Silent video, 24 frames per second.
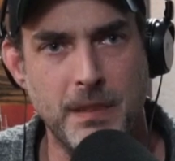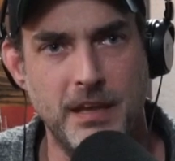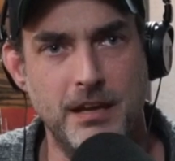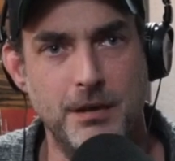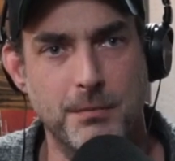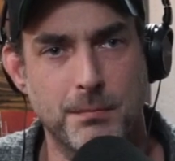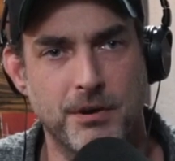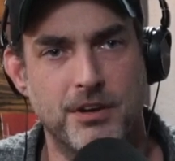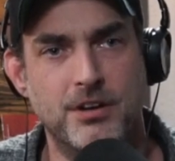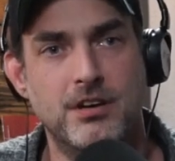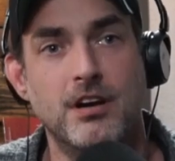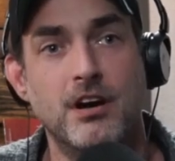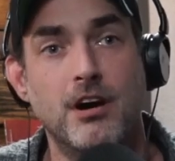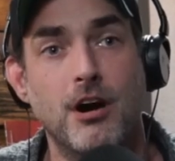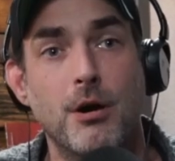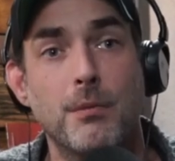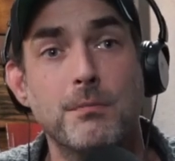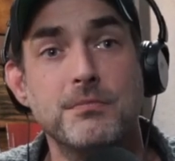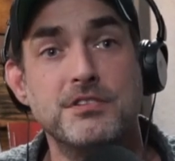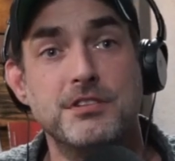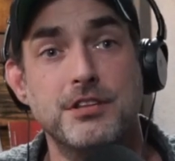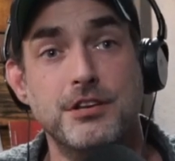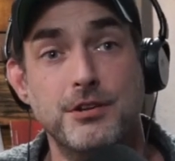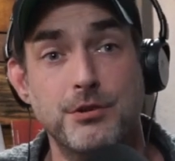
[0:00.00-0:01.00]
It
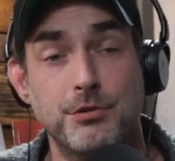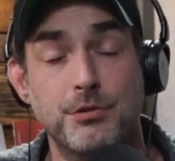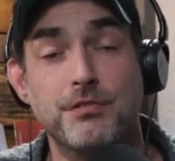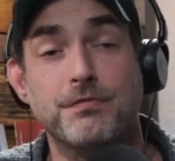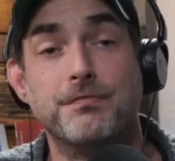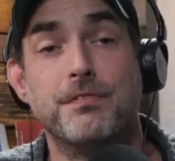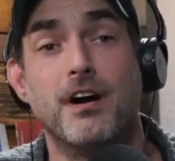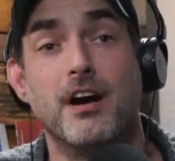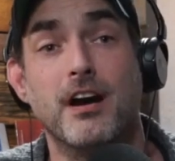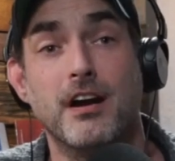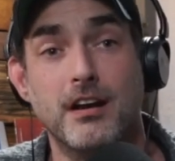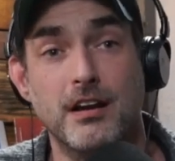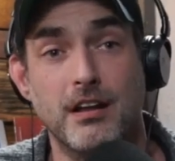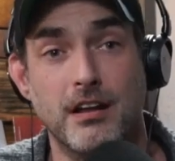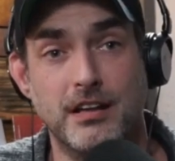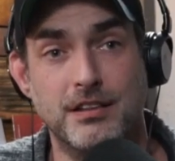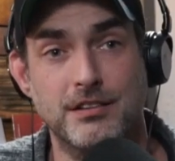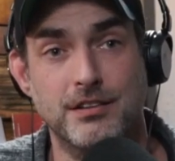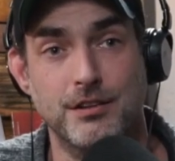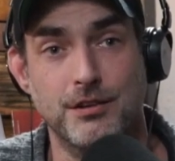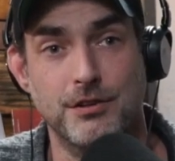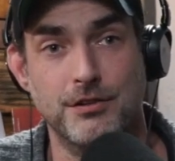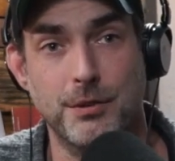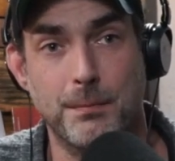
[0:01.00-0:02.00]
becomes the unifying,
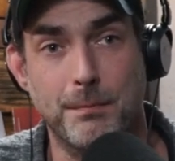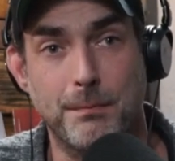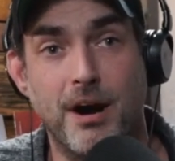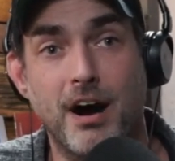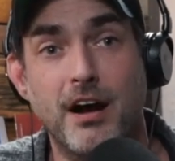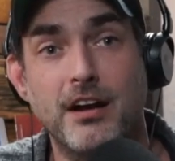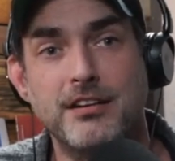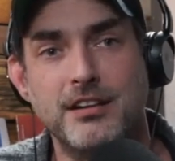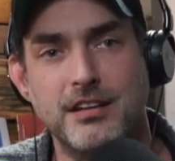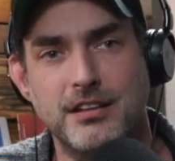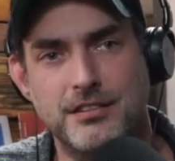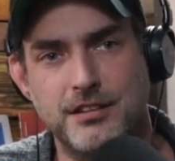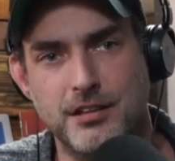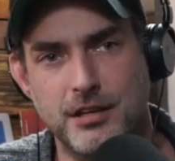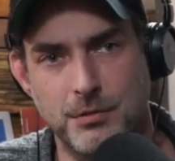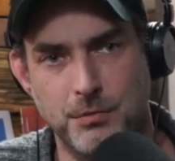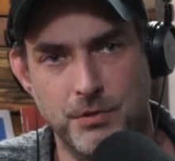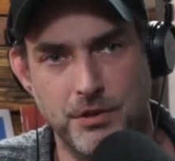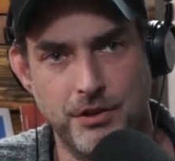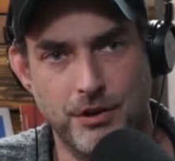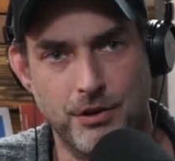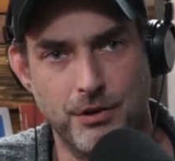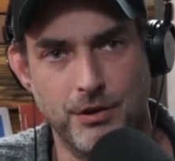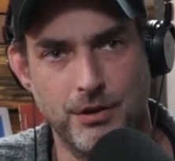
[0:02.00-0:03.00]
like the bonding
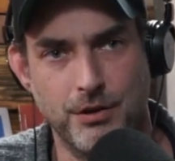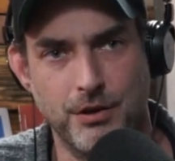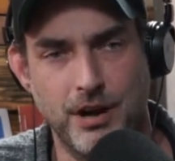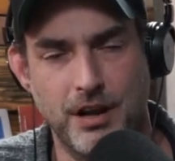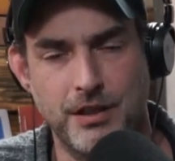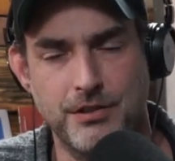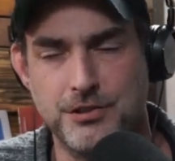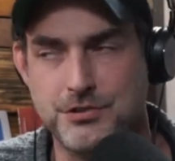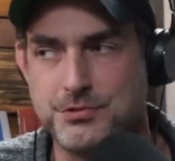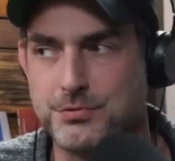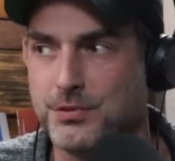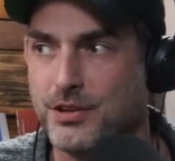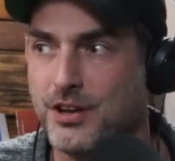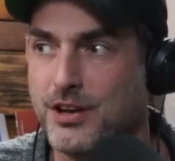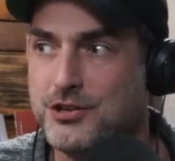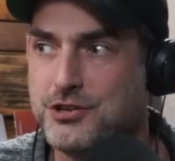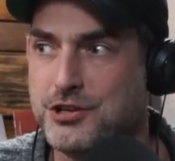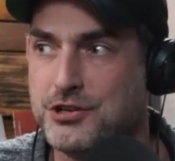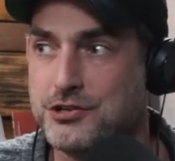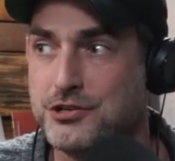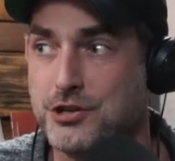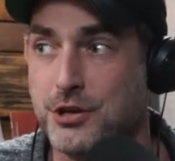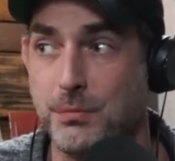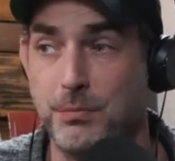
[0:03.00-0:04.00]
thing with her and this
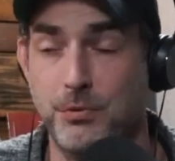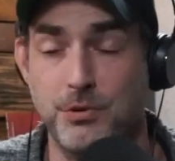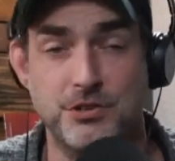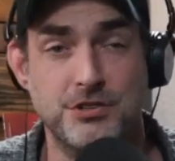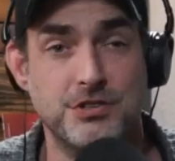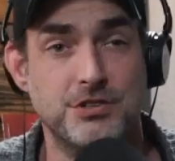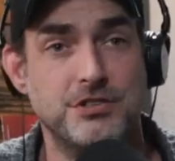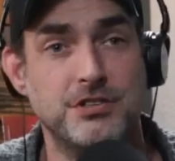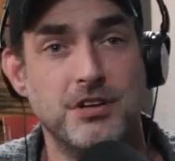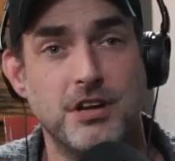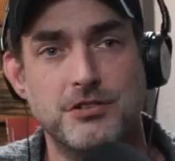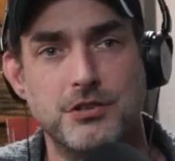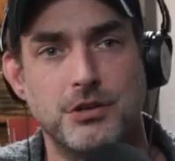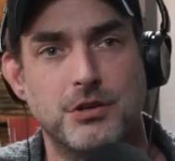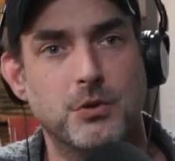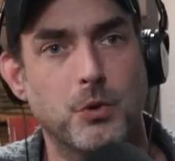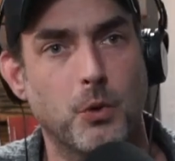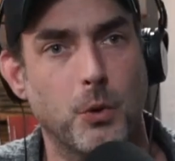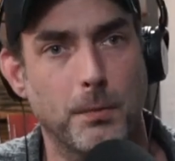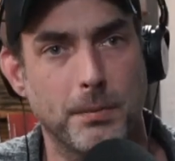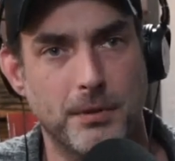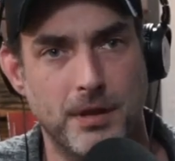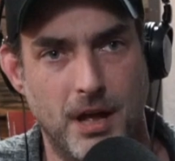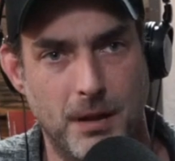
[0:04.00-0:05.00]
relationship, which is such a
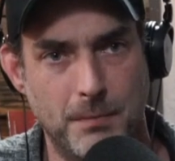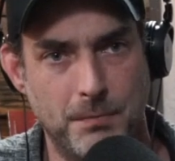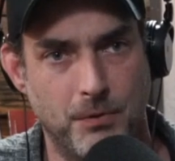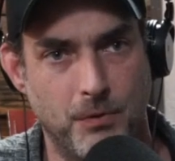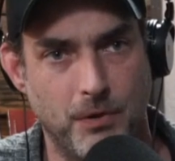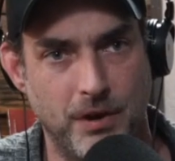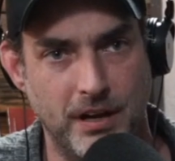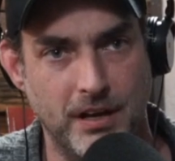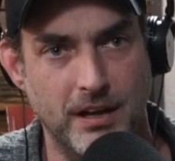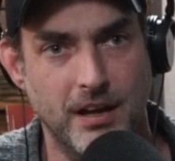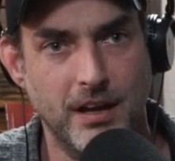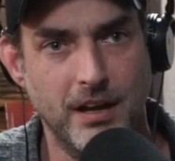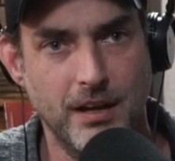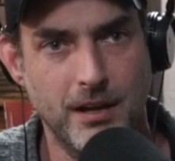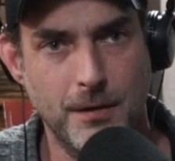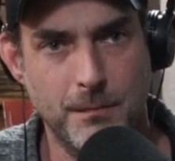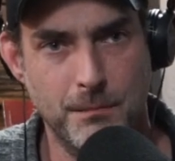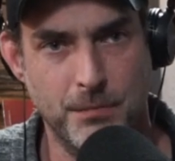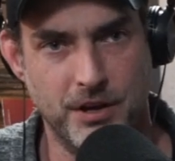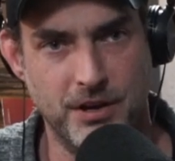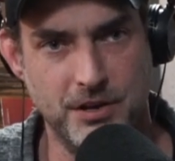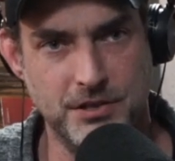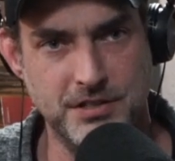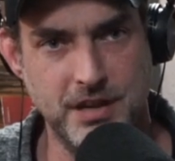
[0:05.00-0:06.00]
cool plot point,
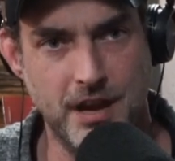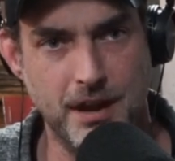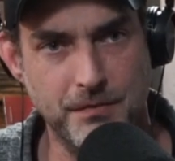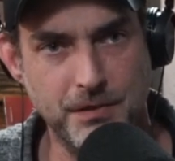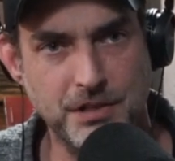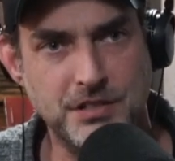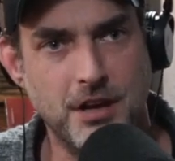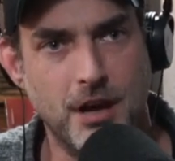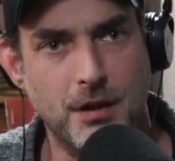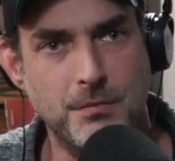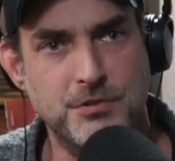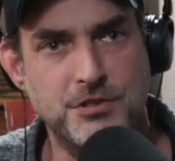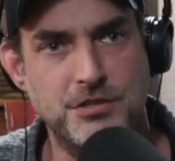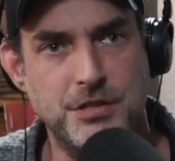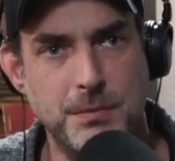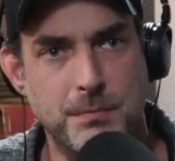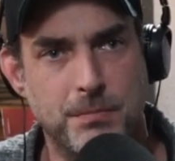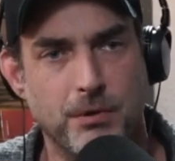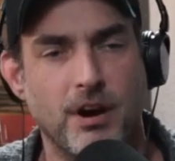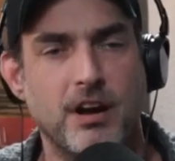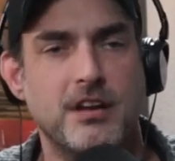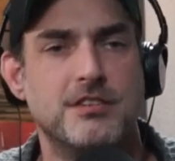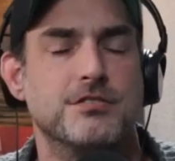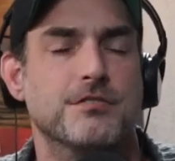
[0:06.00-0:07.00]
because every time she
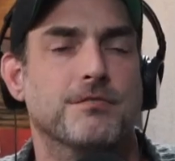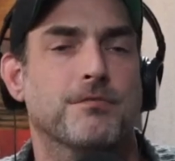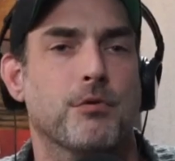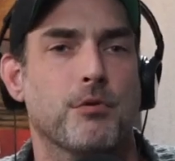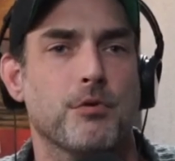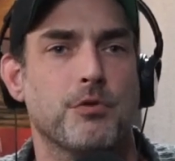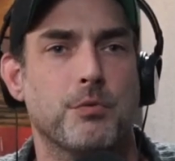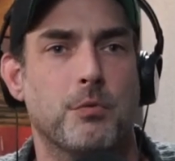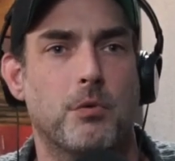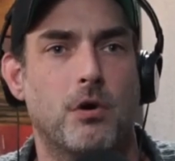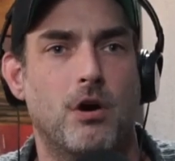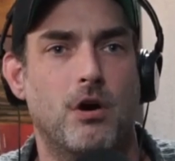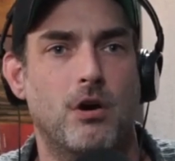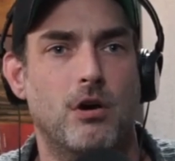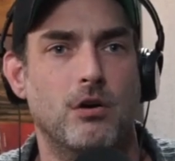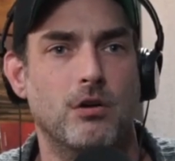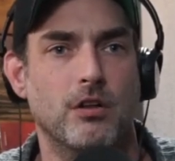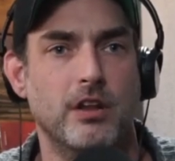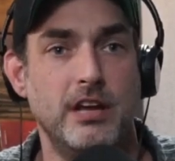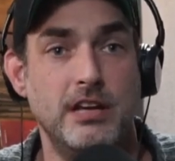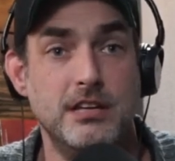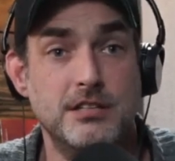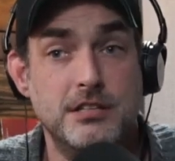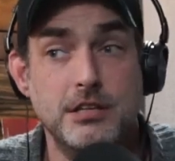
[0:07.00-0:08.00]
breaks the fourth
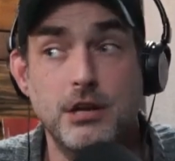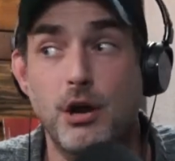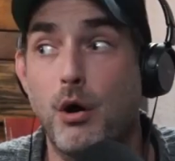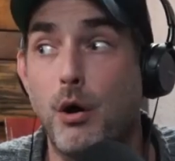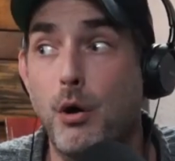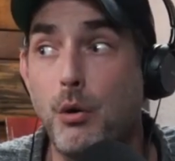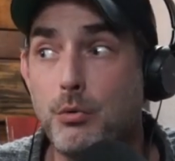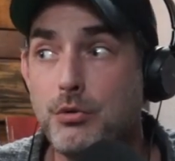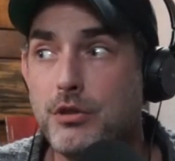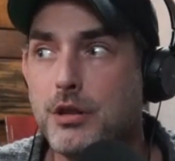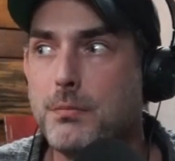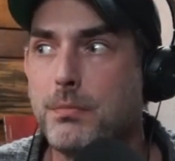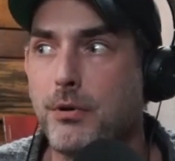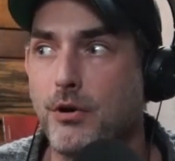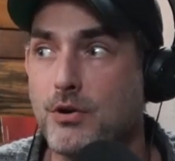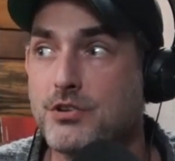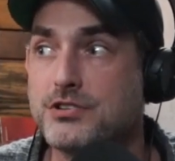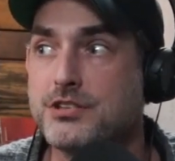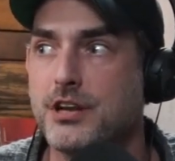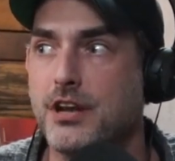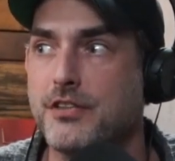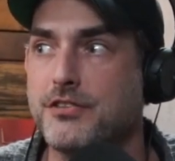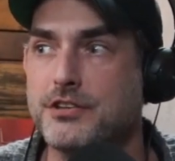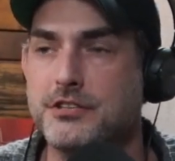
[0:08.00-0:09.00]
wall, he's the only
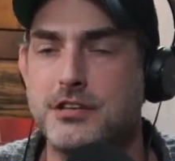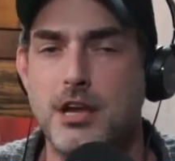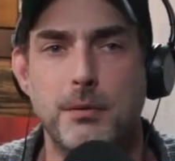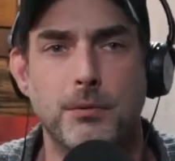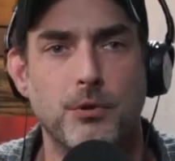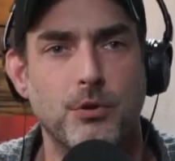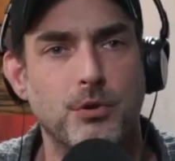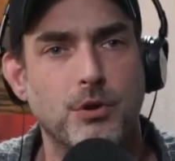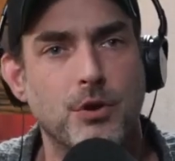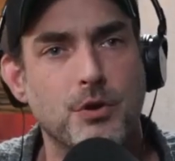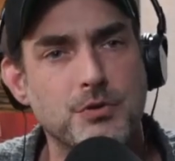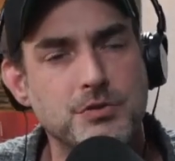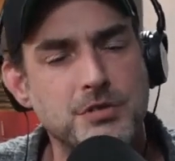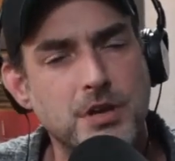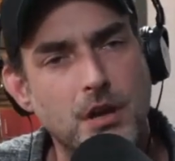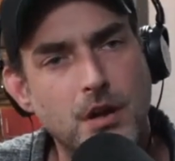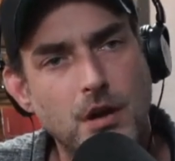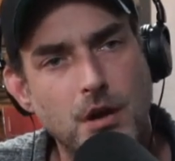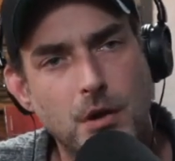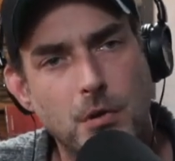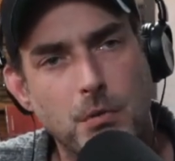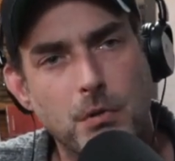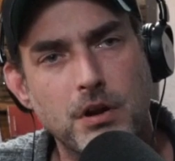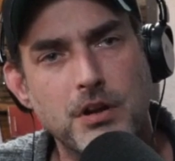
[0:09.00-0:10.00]
person at the table who goes,
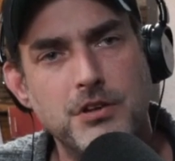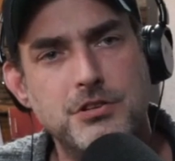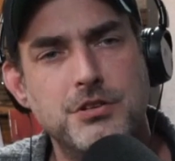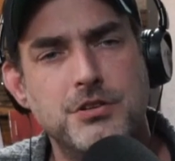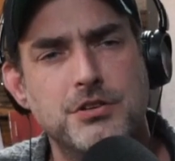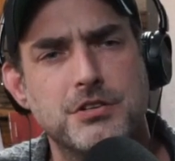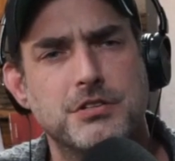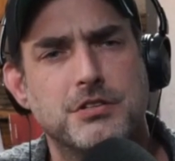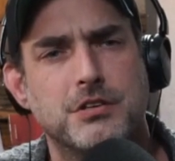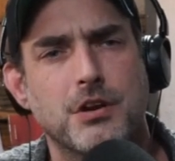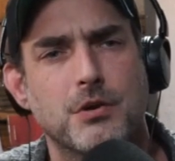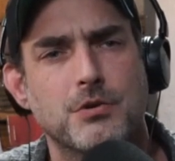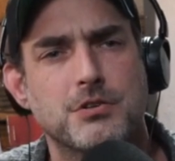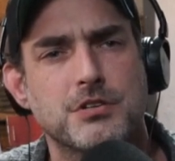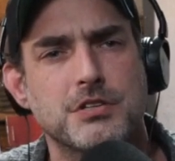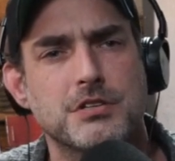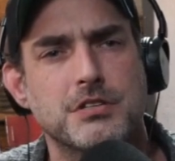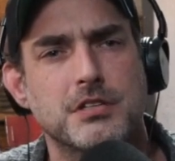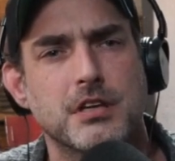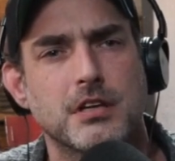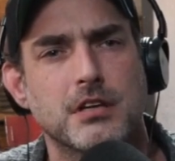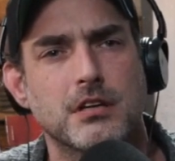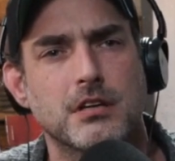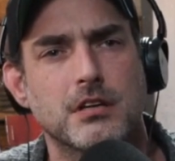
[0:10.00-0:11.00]
"Where did you just go
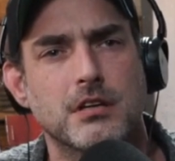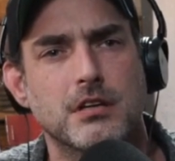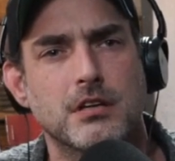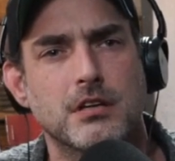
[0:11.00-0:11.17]
just then?